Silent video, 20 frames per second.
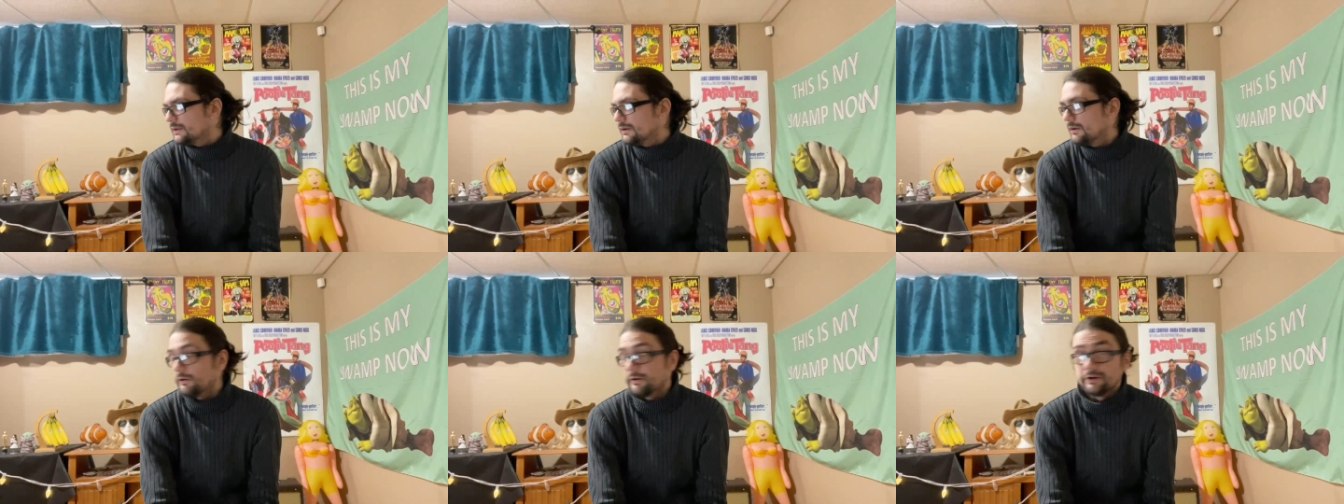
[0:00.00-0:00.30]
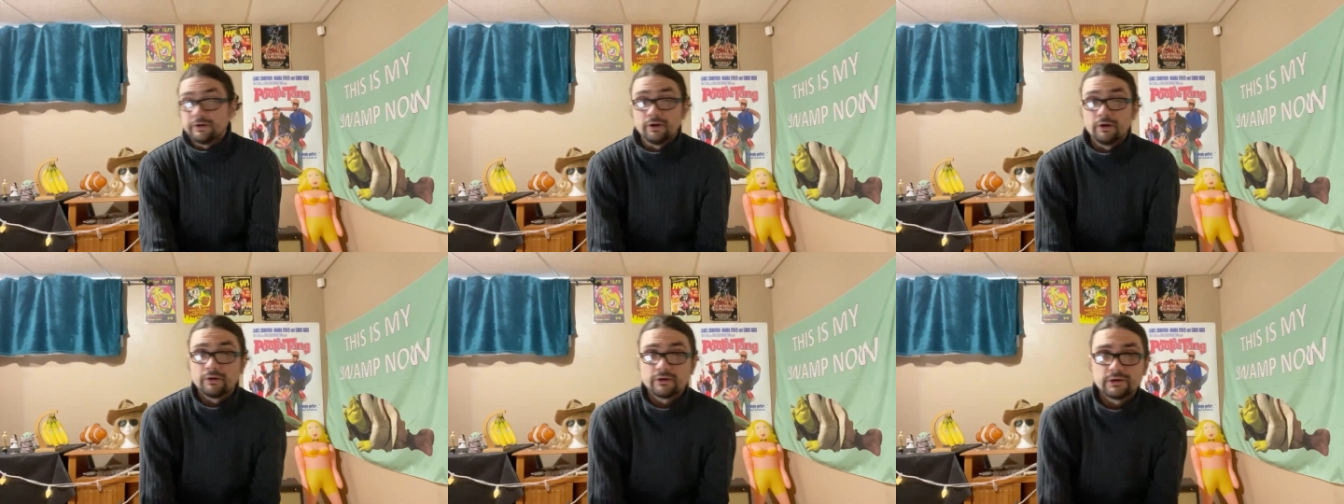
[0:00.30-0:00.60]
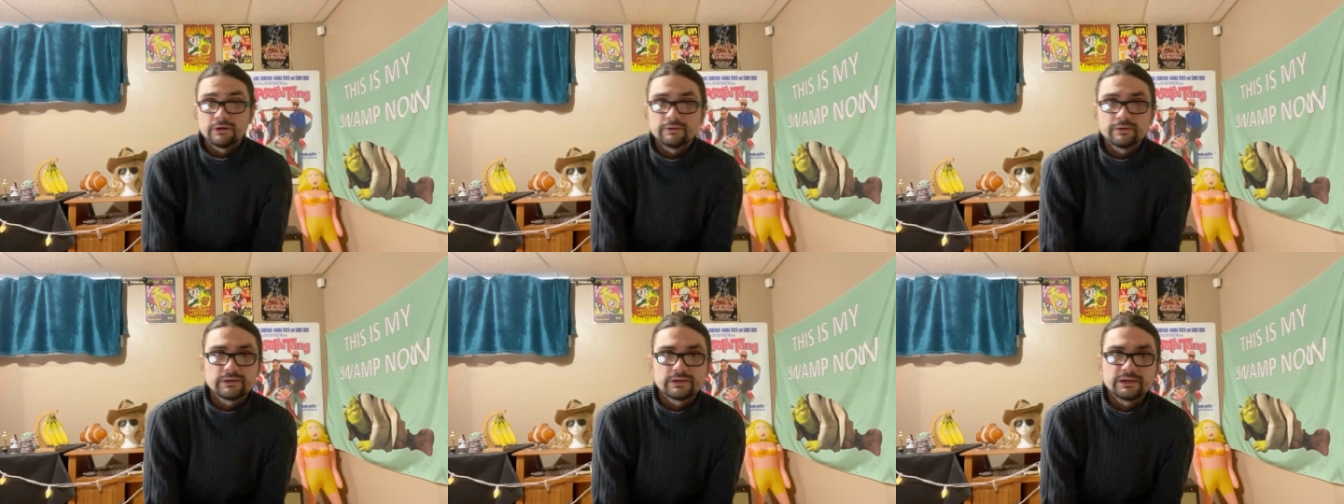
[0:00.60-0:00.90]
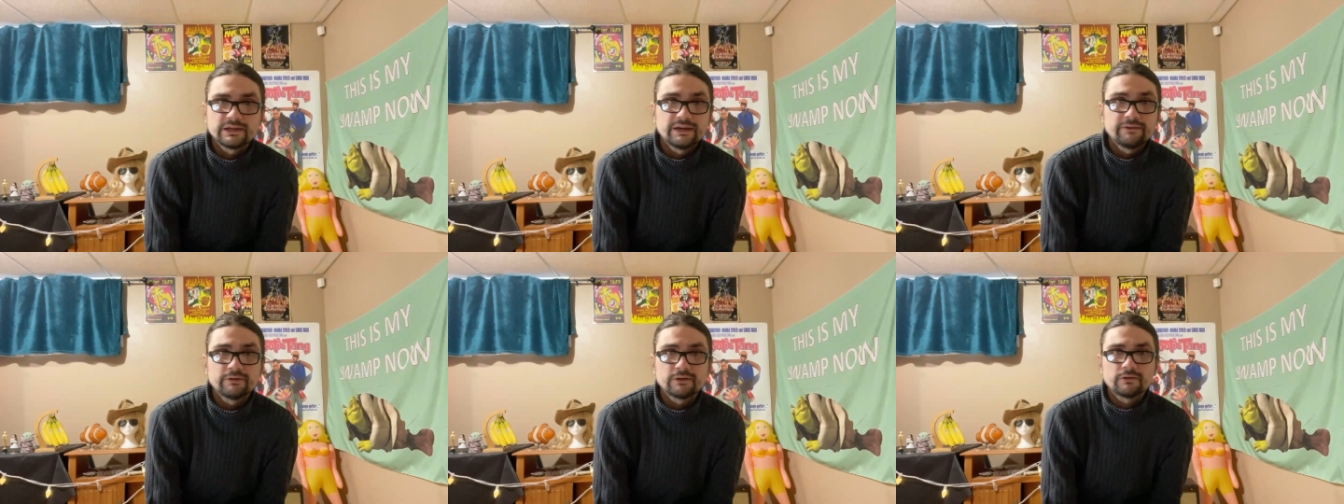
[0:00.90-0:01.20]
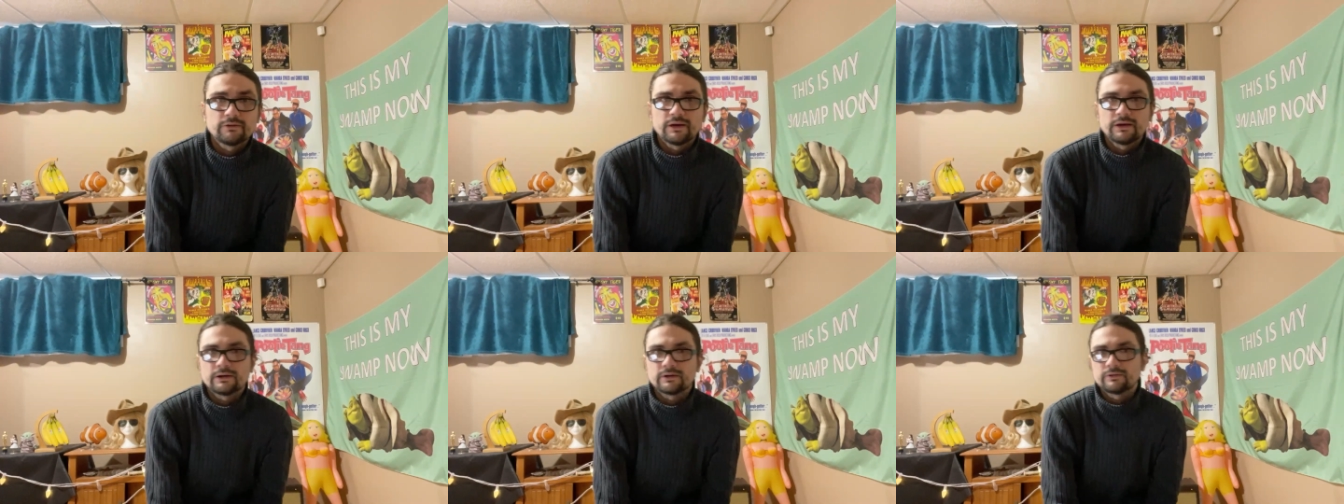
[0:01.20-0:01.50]
Or don't give it
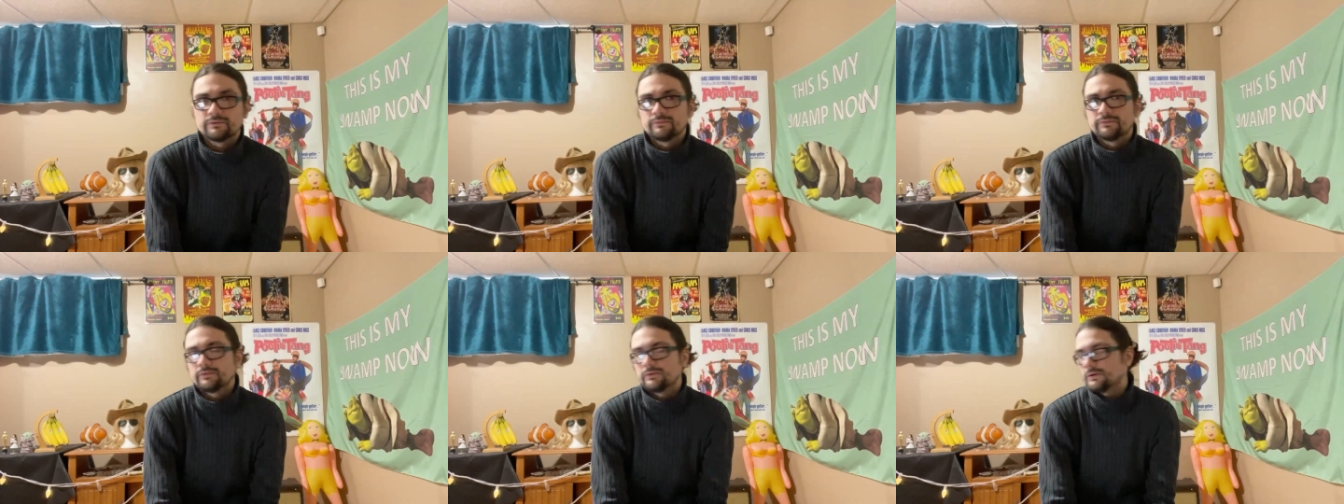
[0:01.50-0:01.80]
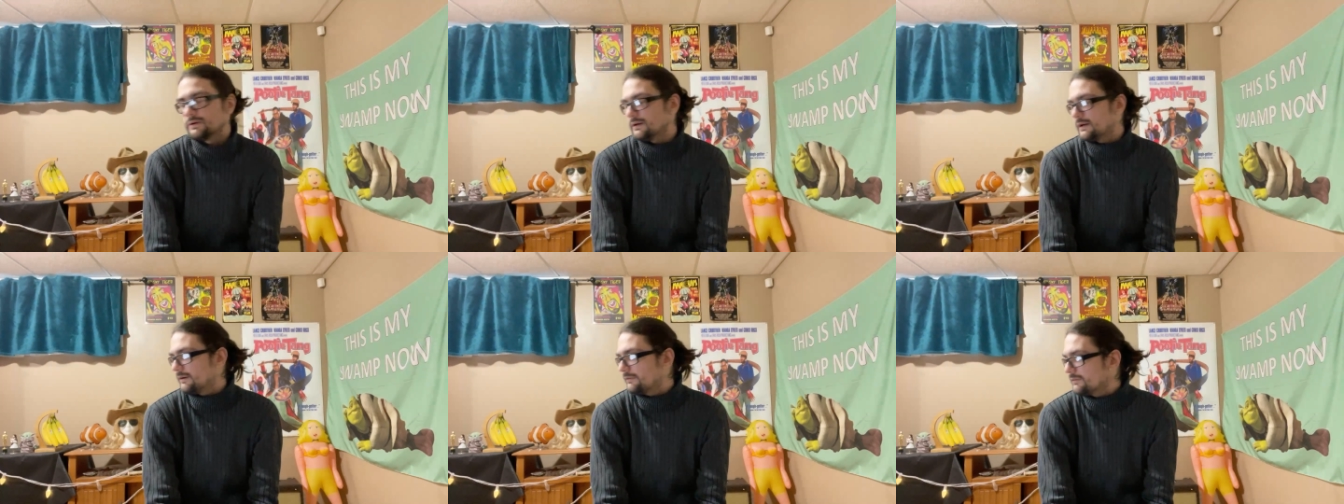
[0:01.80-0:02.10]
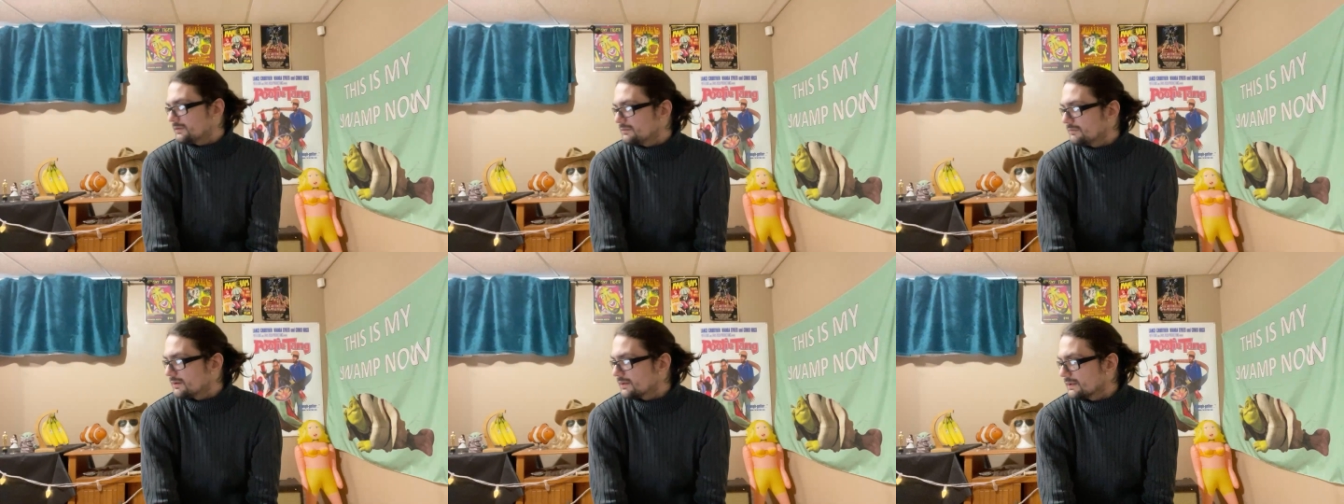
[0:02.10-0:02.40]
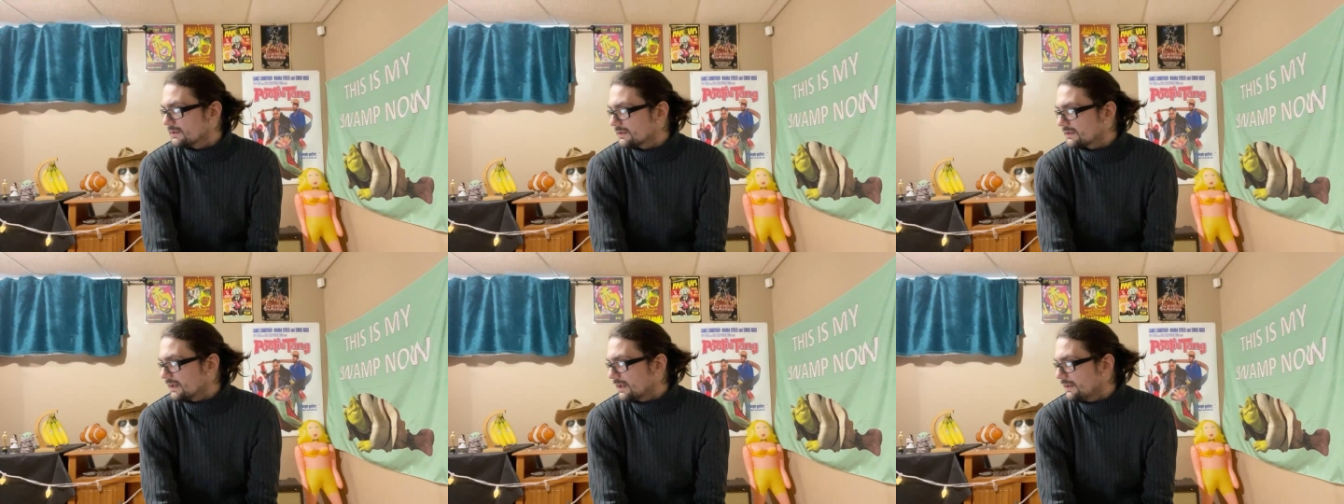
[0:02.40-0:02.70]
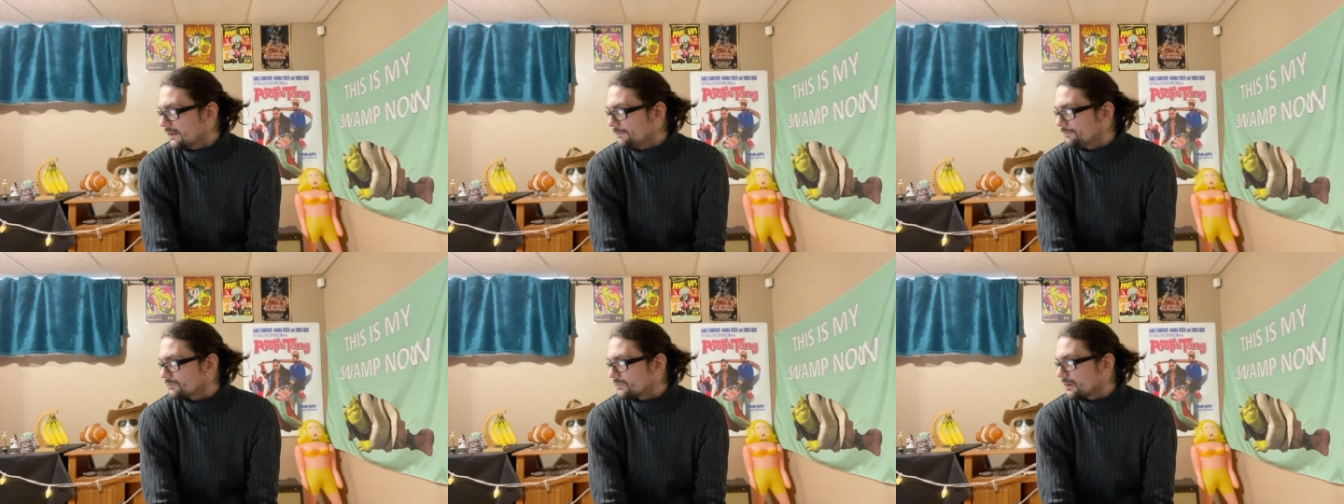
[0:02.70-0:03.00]
credit for, however you want to look at
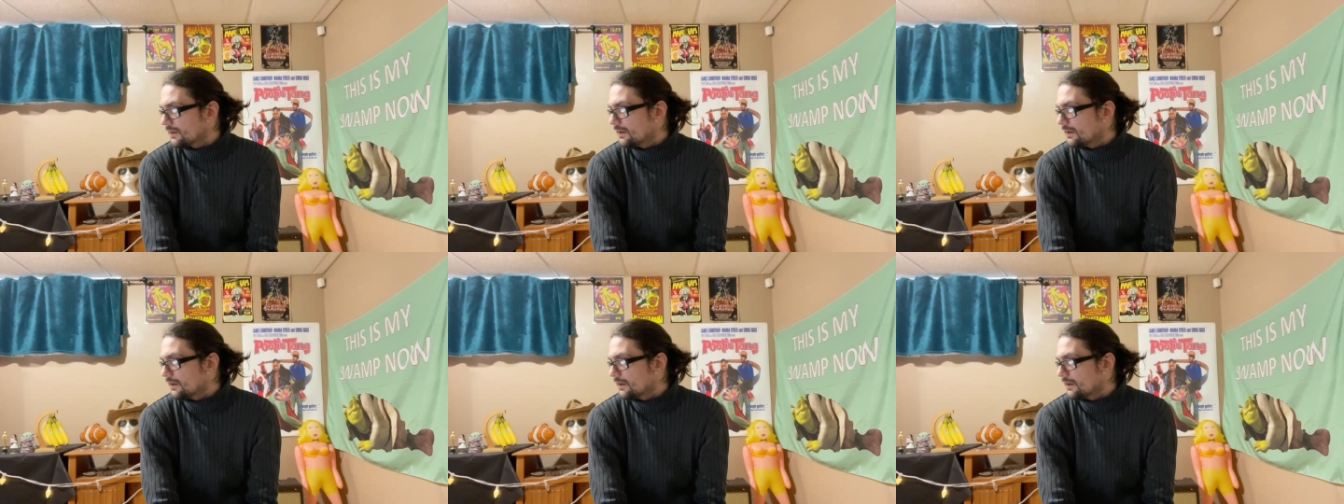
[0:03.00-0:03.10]
it.